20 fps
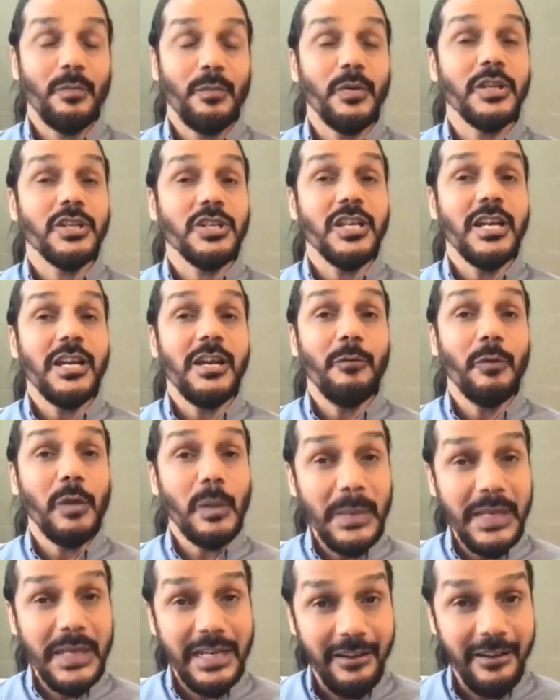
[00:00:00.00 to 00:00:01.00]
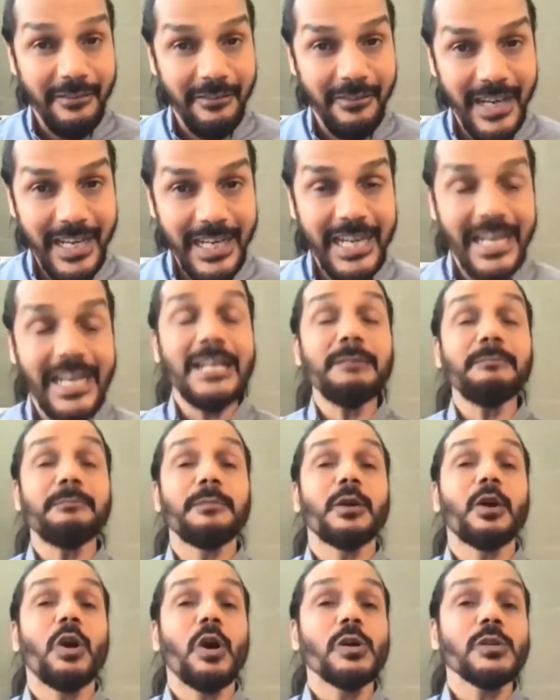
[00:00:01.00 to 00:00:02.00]
which will be awakened
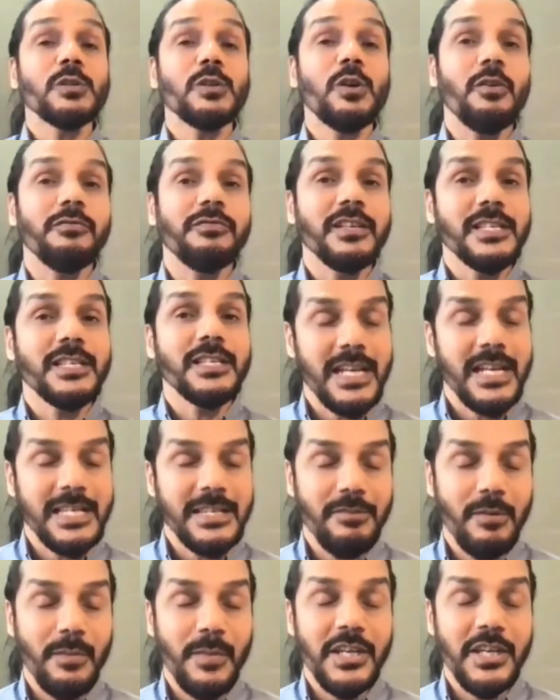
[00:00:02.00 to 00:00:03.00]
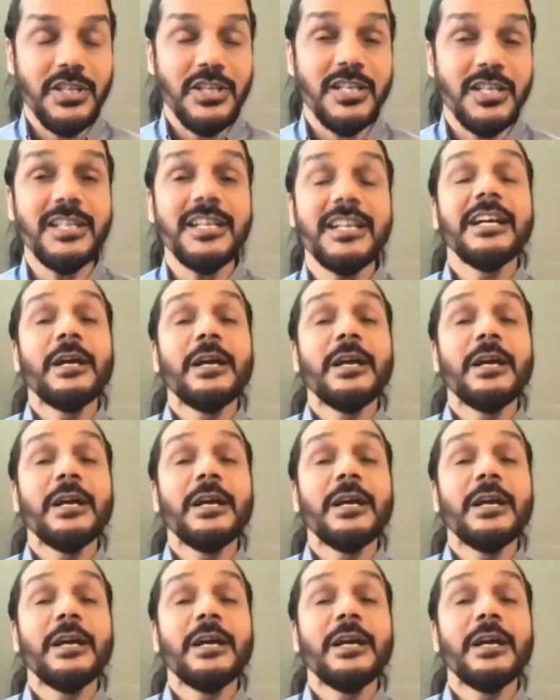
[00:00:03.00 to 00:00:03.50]
because of this transformation,